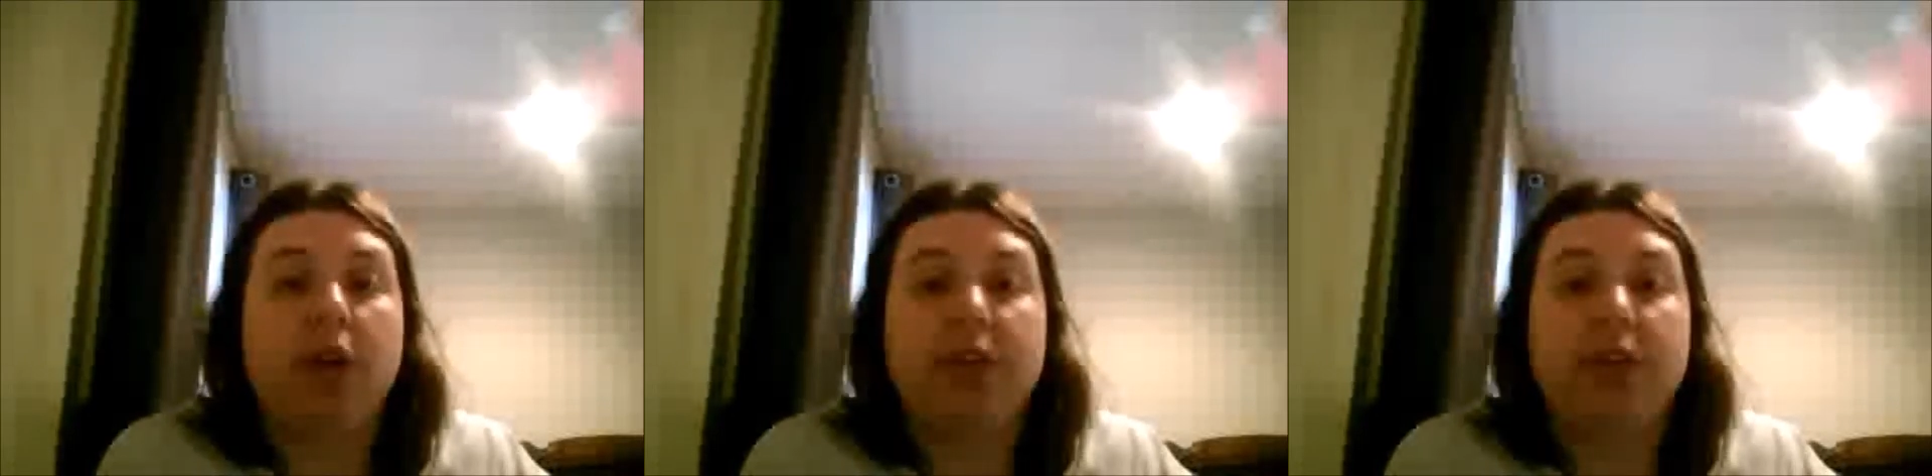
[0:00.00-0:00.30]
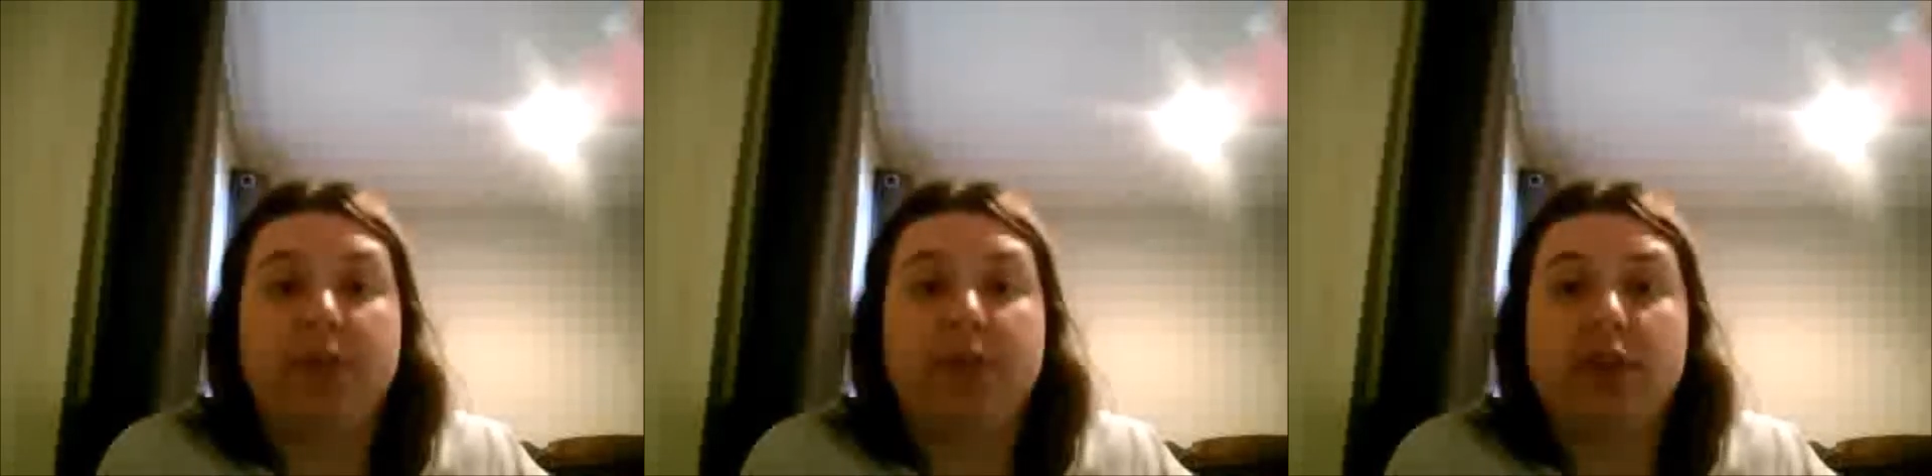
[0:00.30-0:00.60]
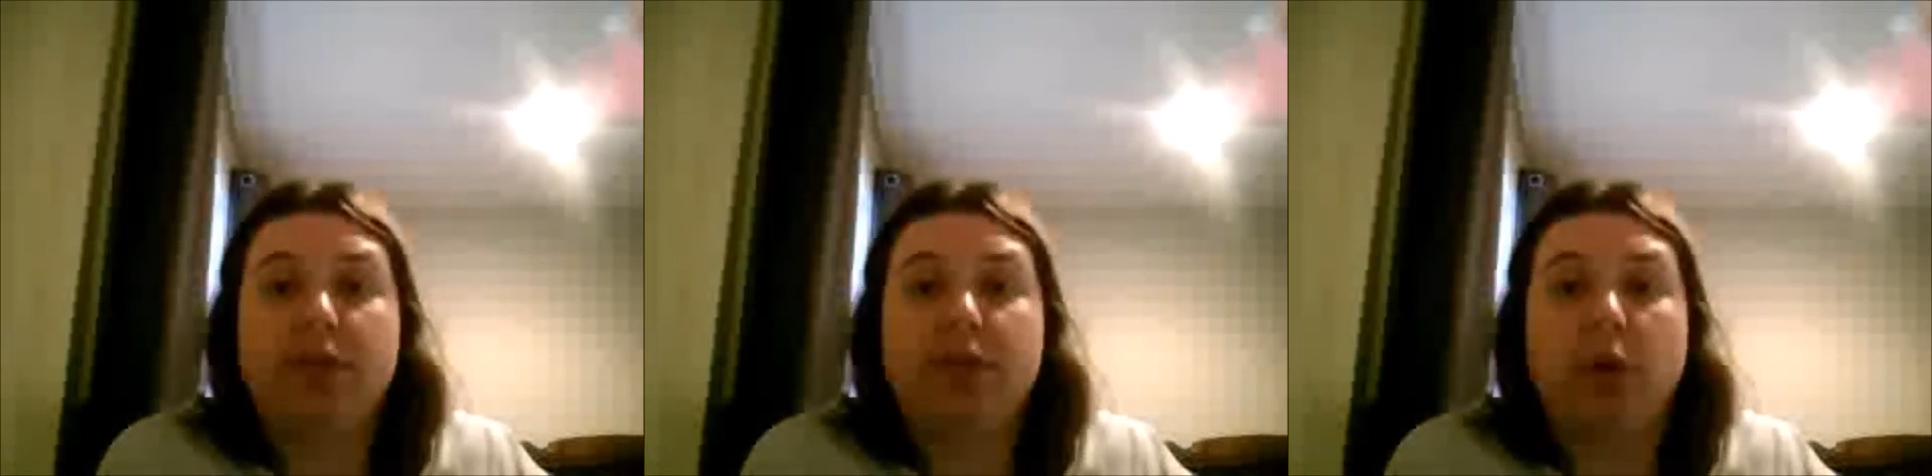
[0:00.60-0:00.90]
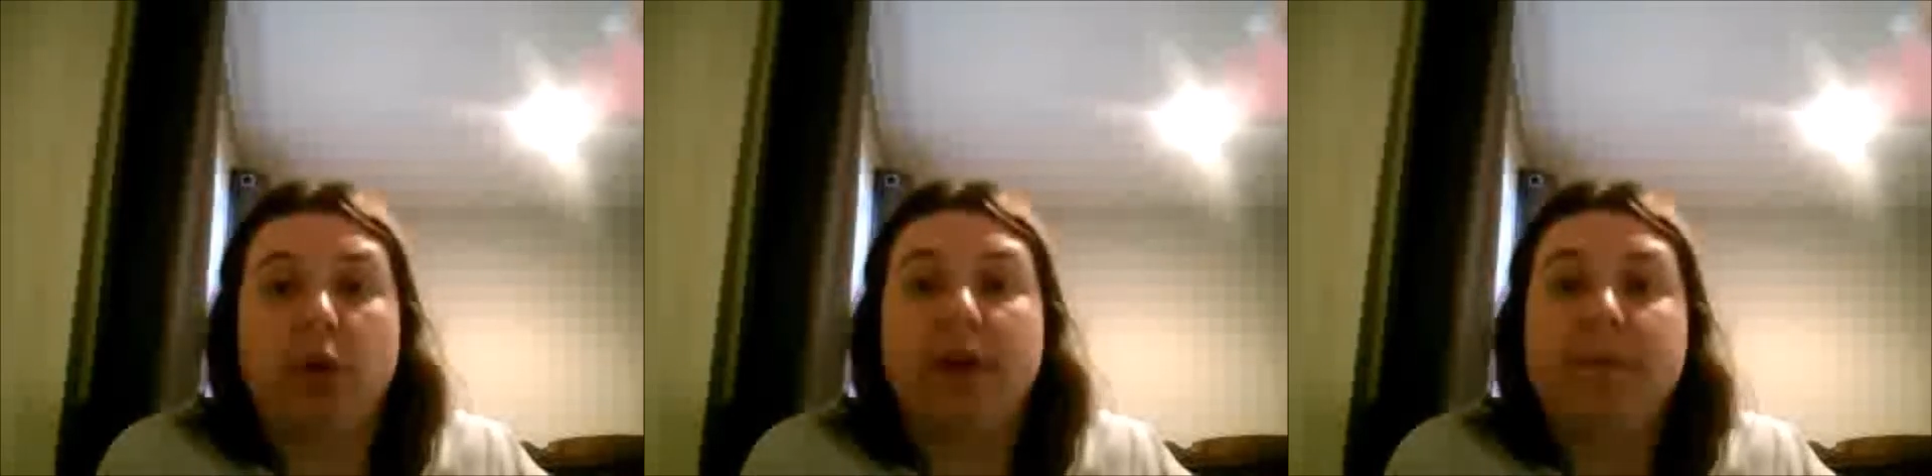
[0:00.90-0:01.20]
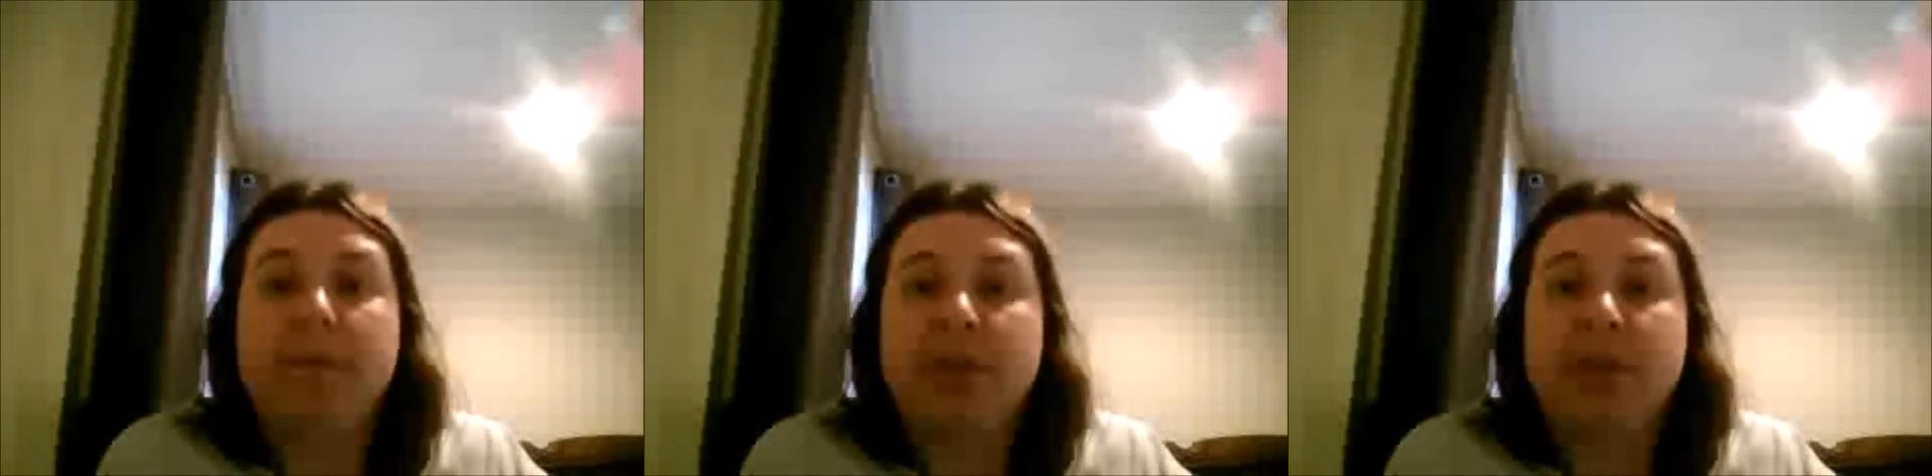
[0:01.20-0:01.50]
first floor.
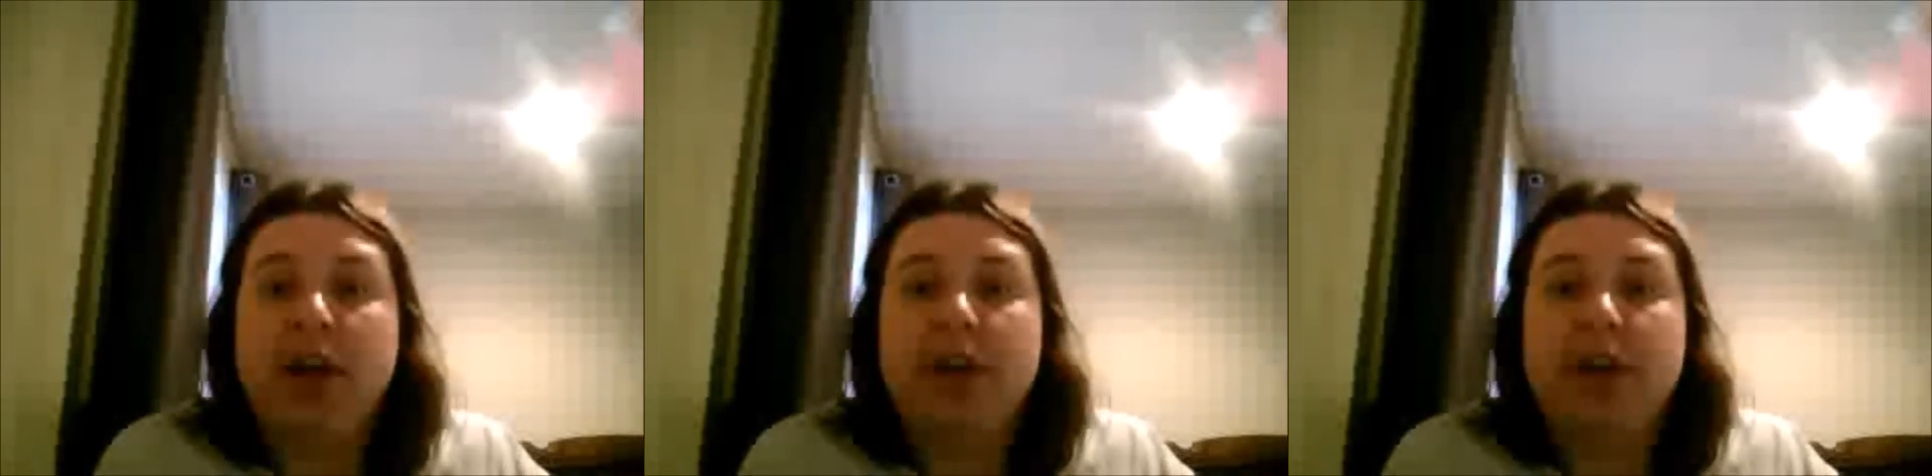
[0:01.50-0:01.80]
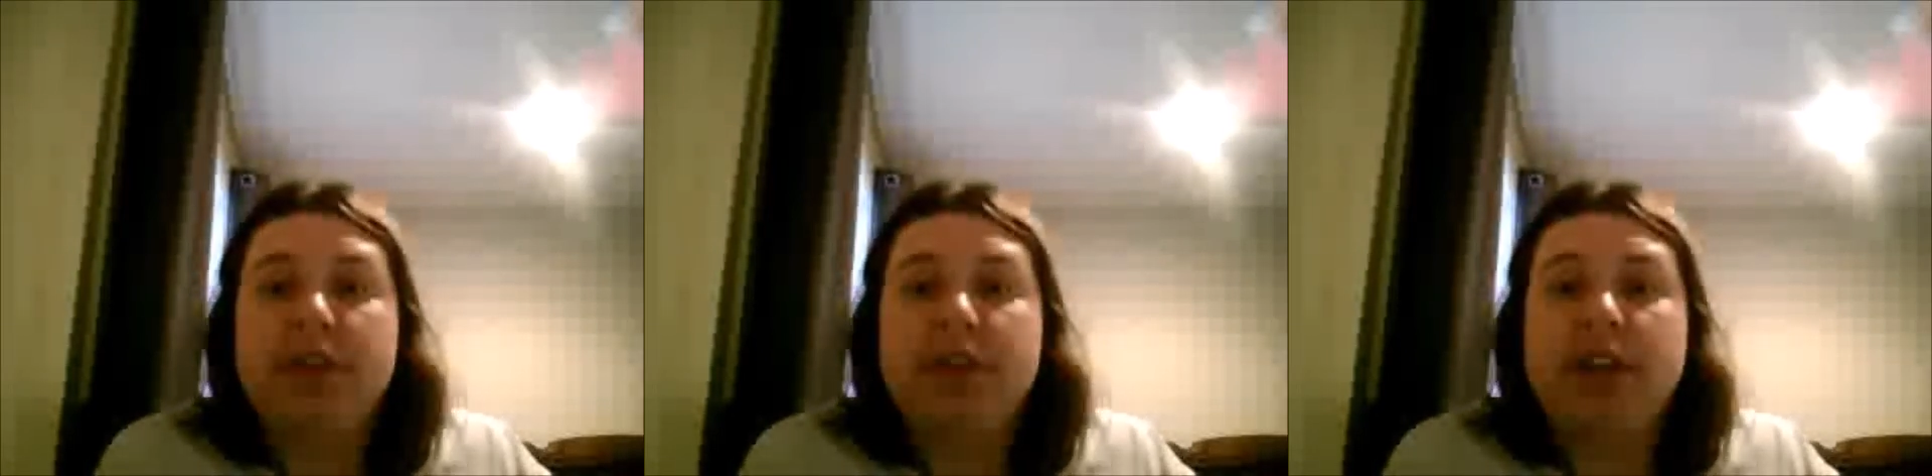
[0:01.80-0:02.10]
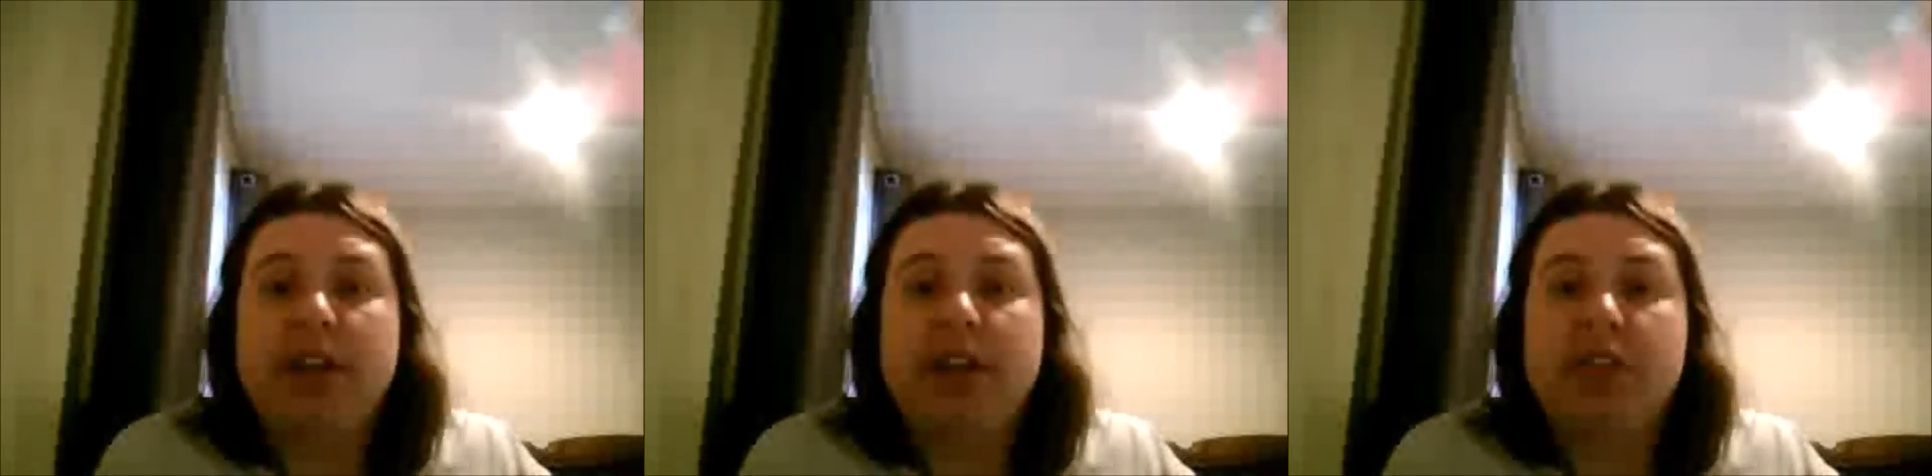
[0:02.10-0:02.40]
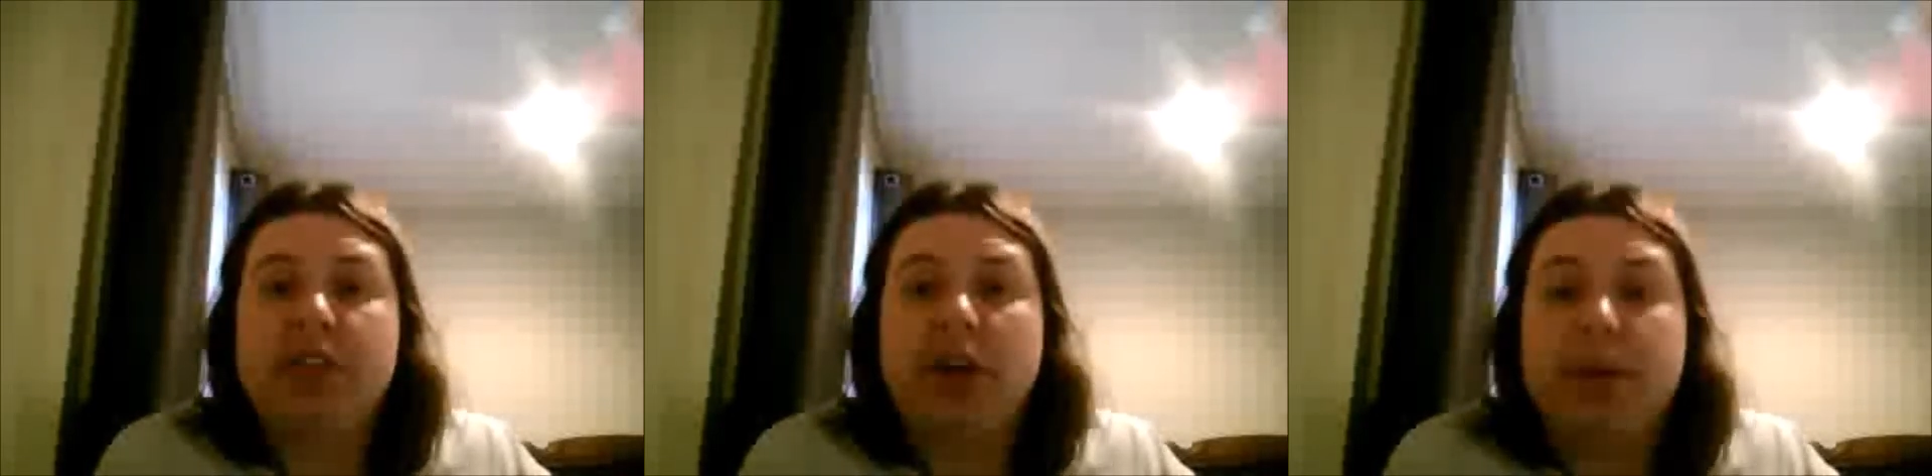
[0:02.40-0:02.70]
This line is an ob-